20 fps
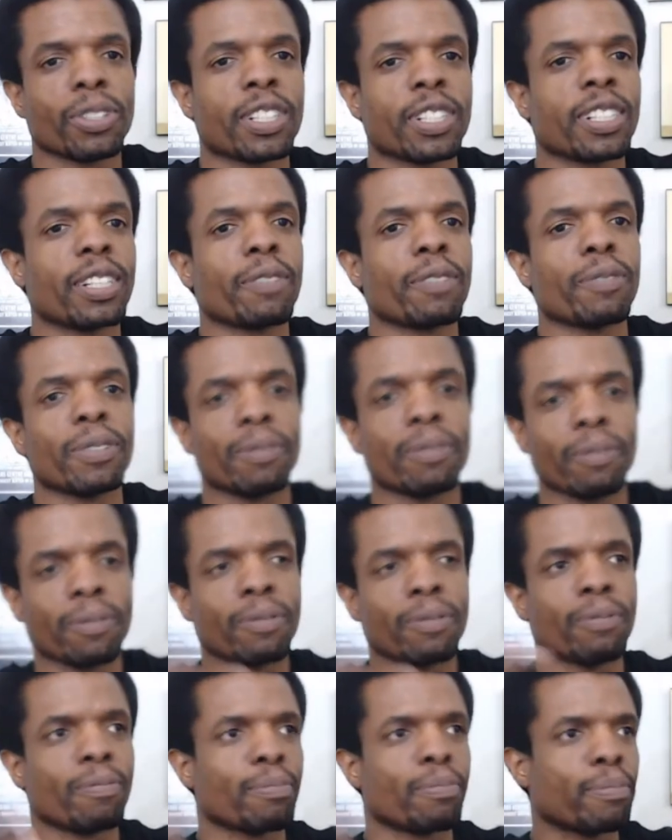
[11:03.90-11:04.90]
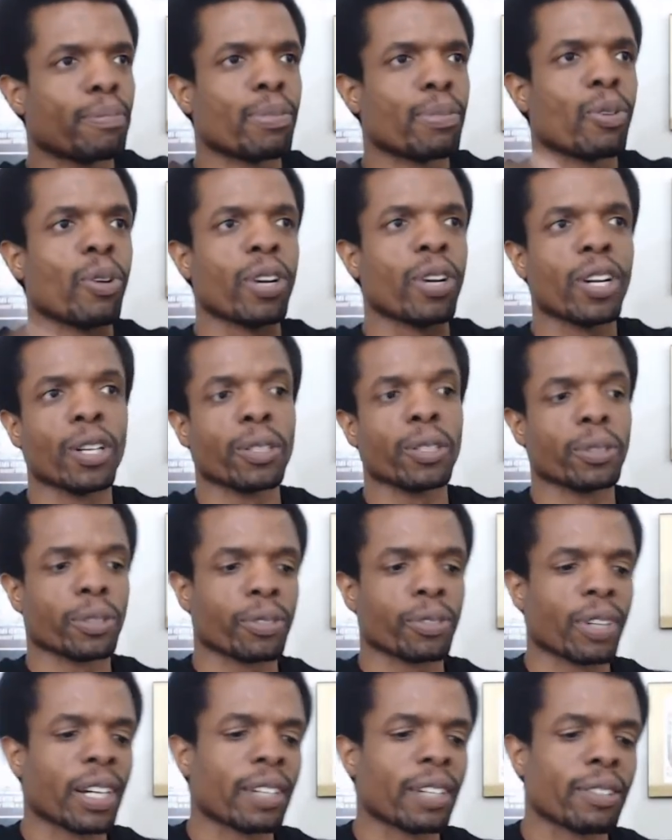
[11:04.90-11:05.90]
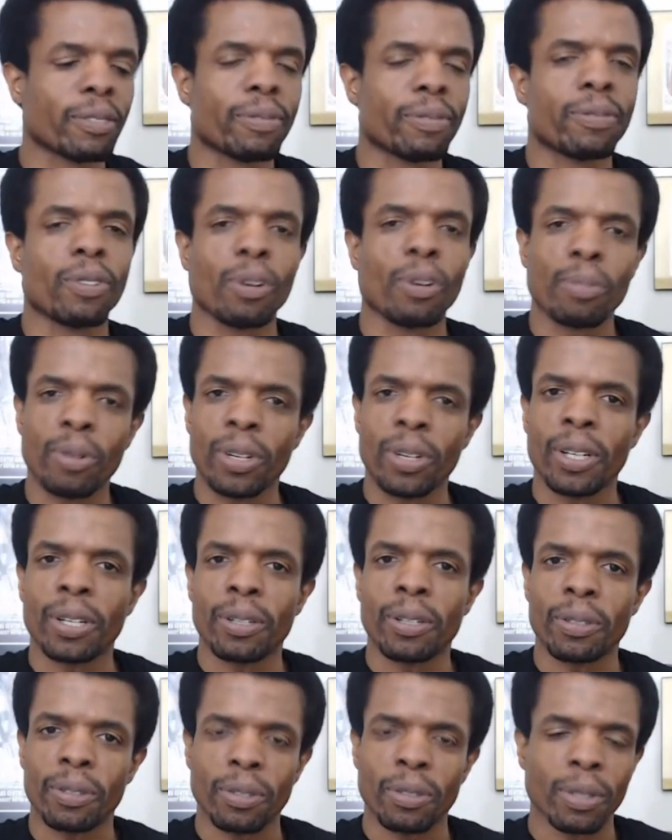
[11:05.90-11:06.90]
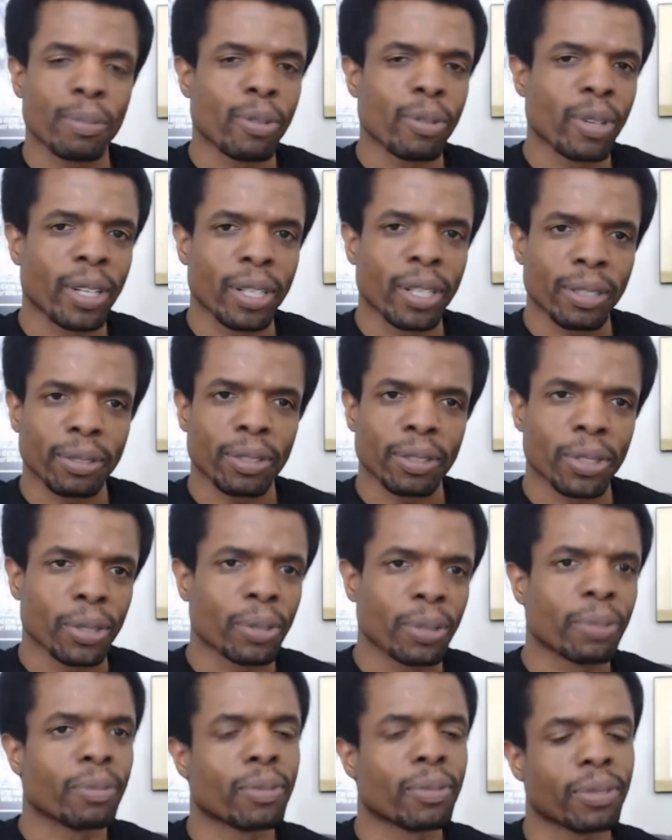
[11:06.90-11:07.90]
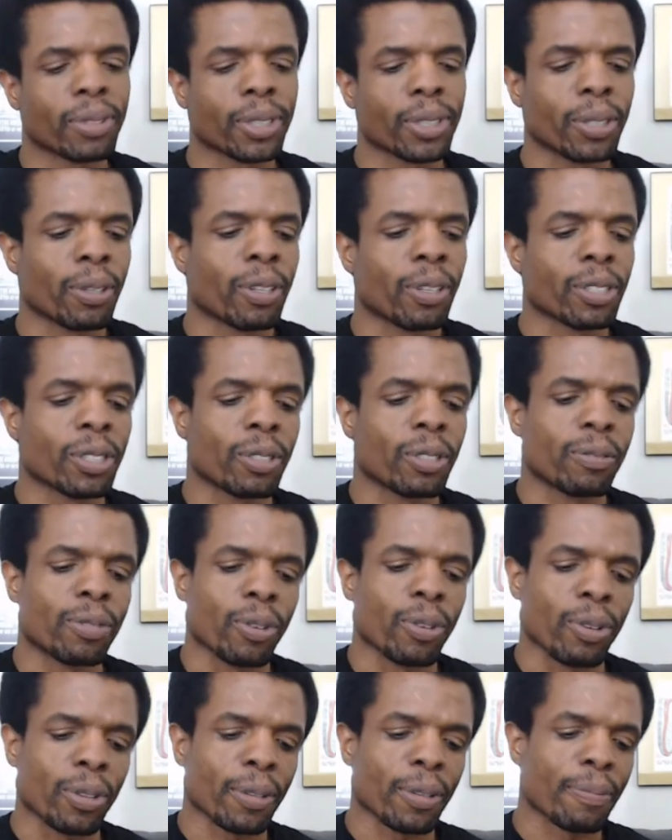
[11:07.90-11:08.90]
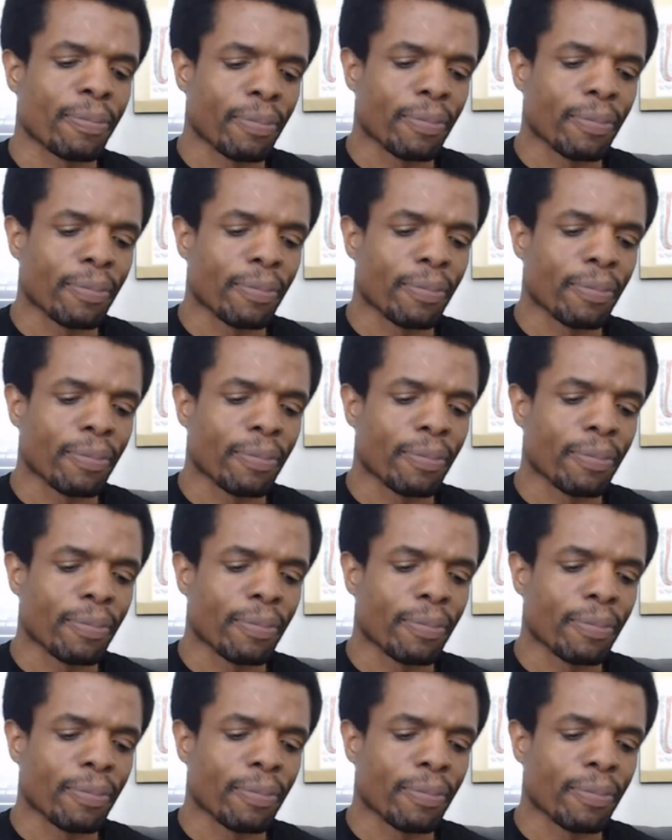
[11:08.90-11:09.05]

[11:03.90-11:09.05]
or the different point .0s, right? 4.0, 3.0, 2, so on and so forth.